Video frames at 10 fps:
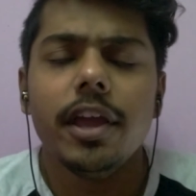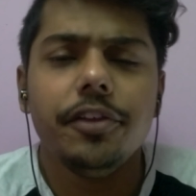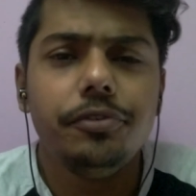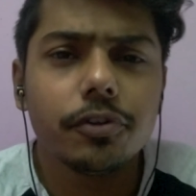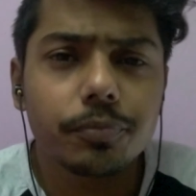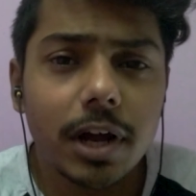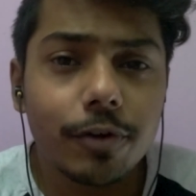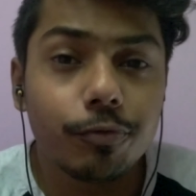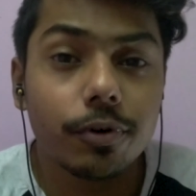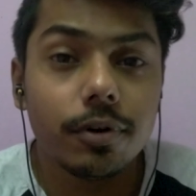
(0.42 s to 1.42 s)
Is your
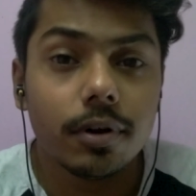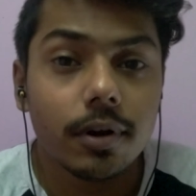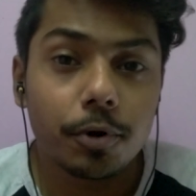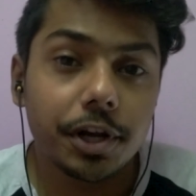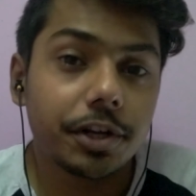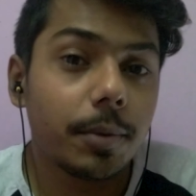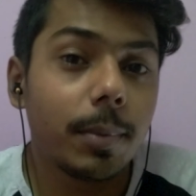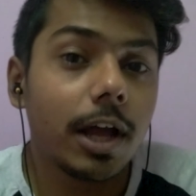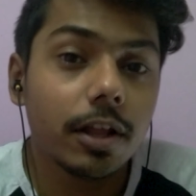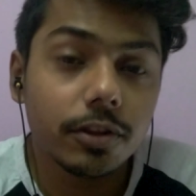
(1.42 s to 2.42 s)
smartphone protected
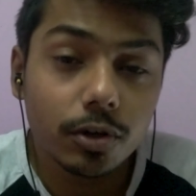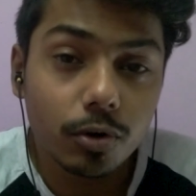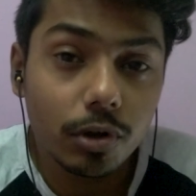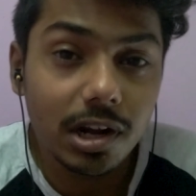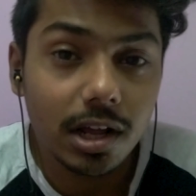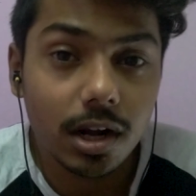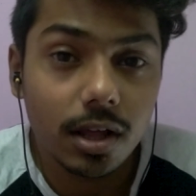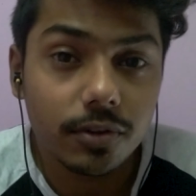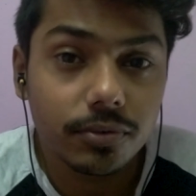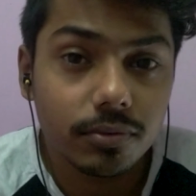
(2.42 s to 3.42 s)
by the Gorilla
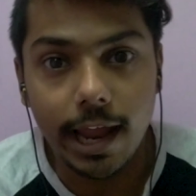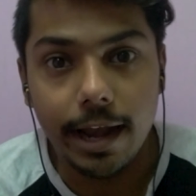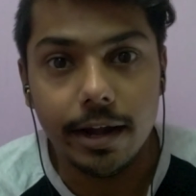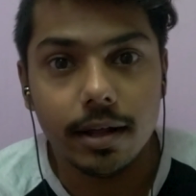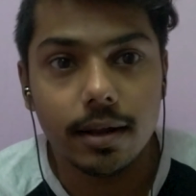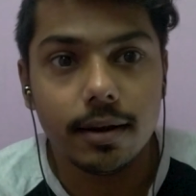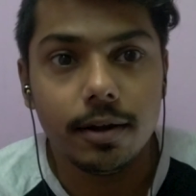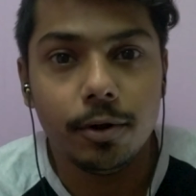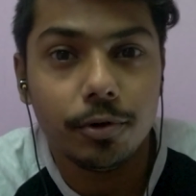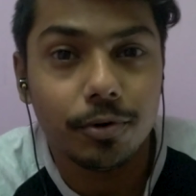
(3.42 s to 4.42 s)
Glass? And
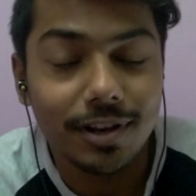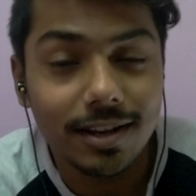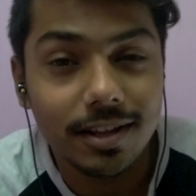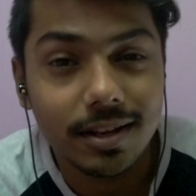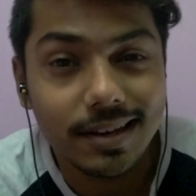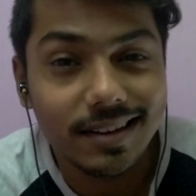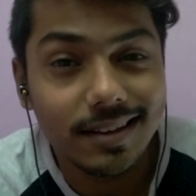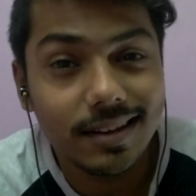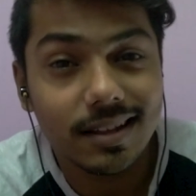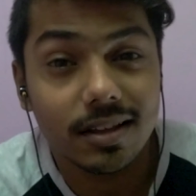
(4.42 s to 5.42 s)
do you really
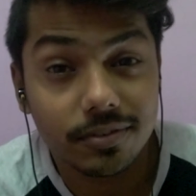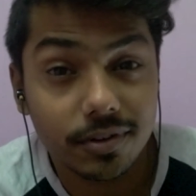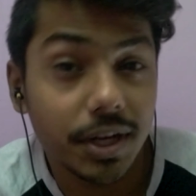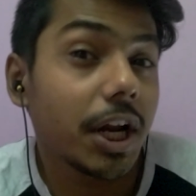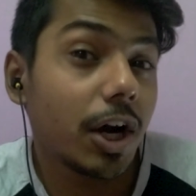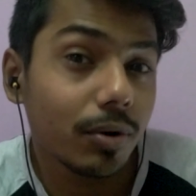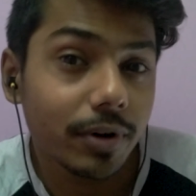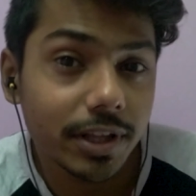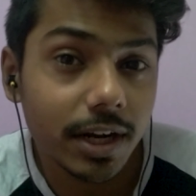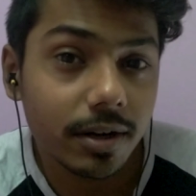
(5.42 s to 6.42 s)
need a screen guard
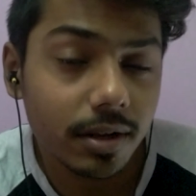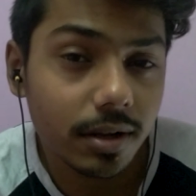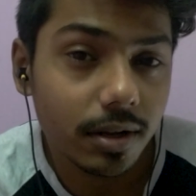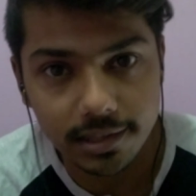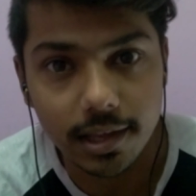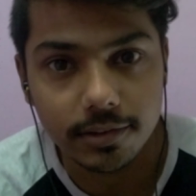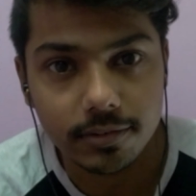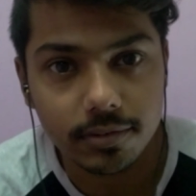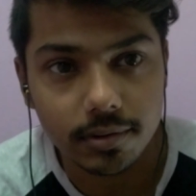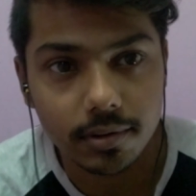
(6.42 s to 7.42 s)
over that?
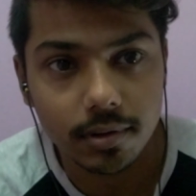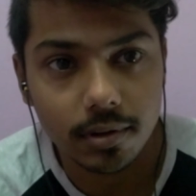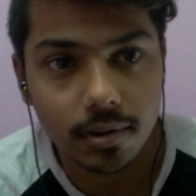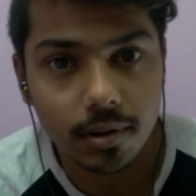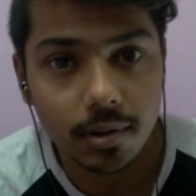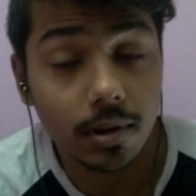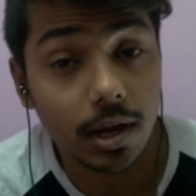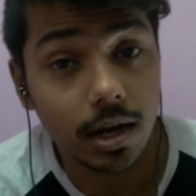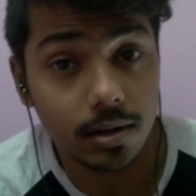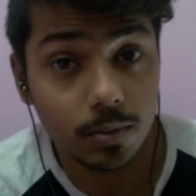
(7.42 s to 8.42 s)
Yes.
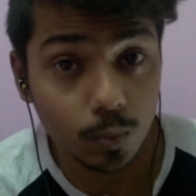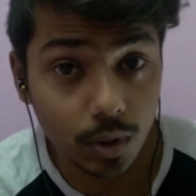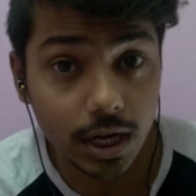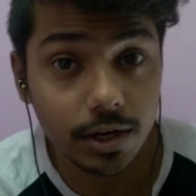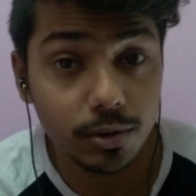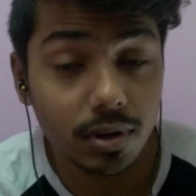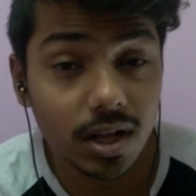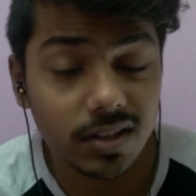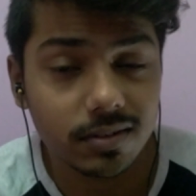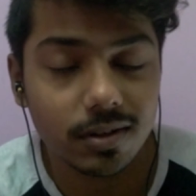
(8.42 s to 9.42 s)
And why, you
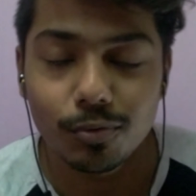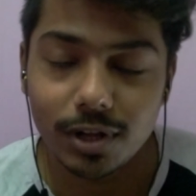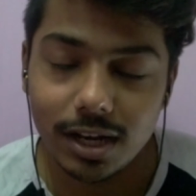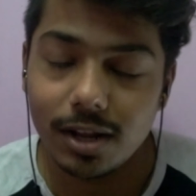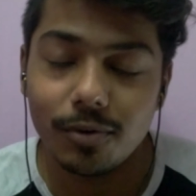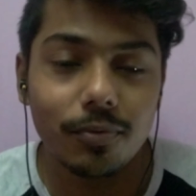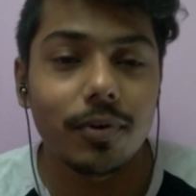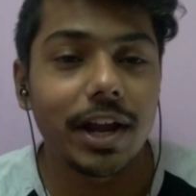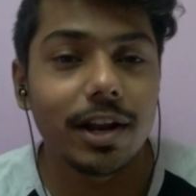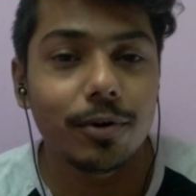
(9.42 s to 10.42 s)
ask? Well,
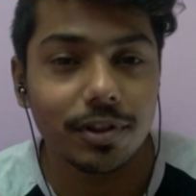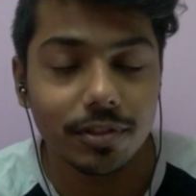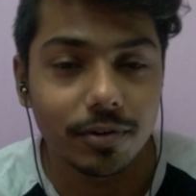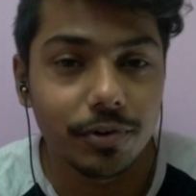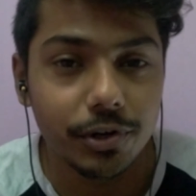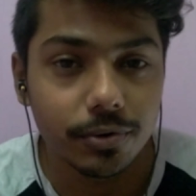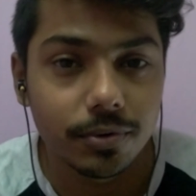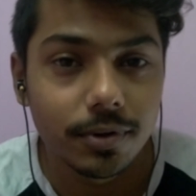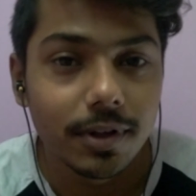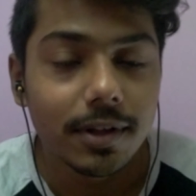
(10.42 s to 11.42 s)
find out in the video.
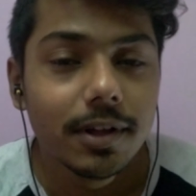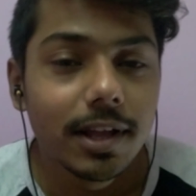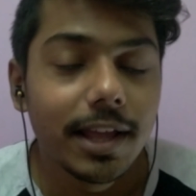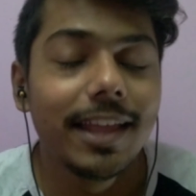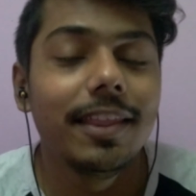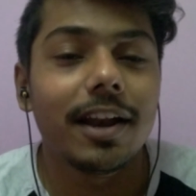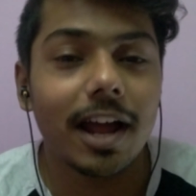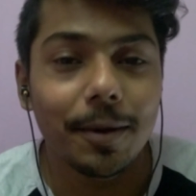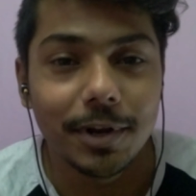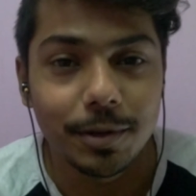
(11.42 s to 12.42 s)
Hey there,
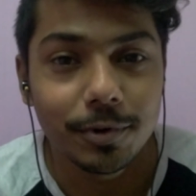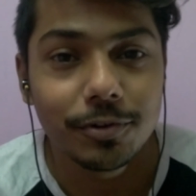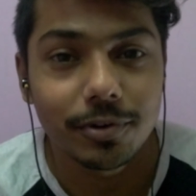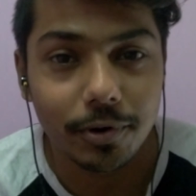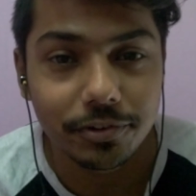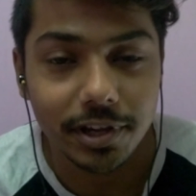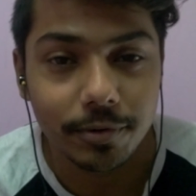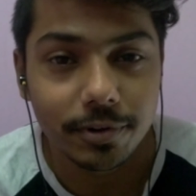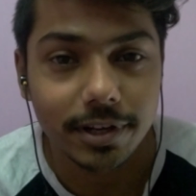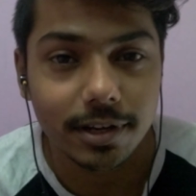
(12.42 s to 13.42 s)
I'm Animesh, you're watching
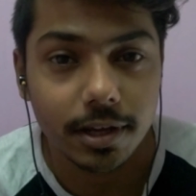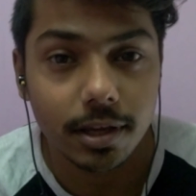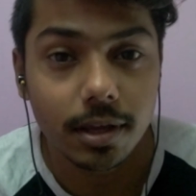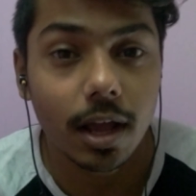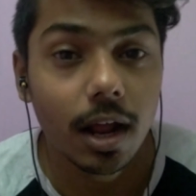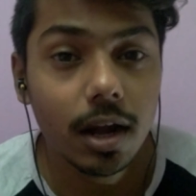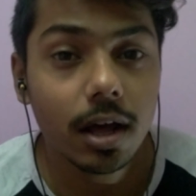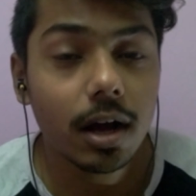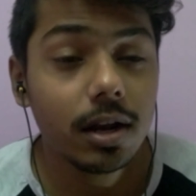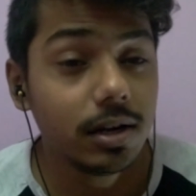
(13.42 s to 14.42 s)
Everything Techie, and
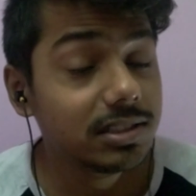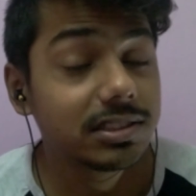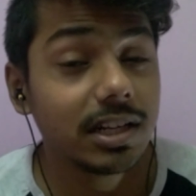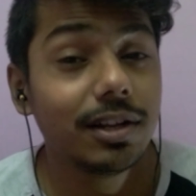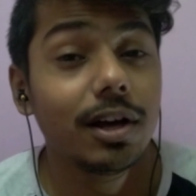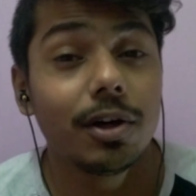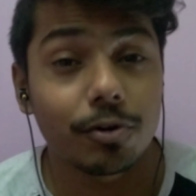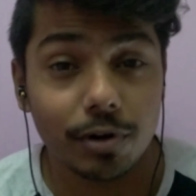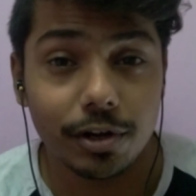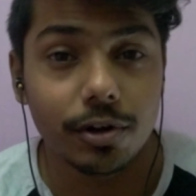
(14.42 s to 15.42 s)
let's get
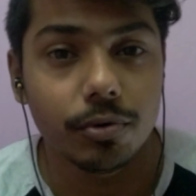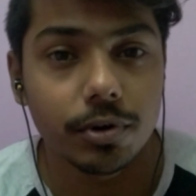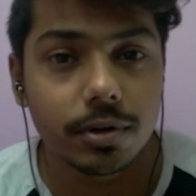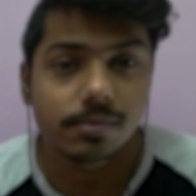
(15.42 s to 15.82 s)
right into it.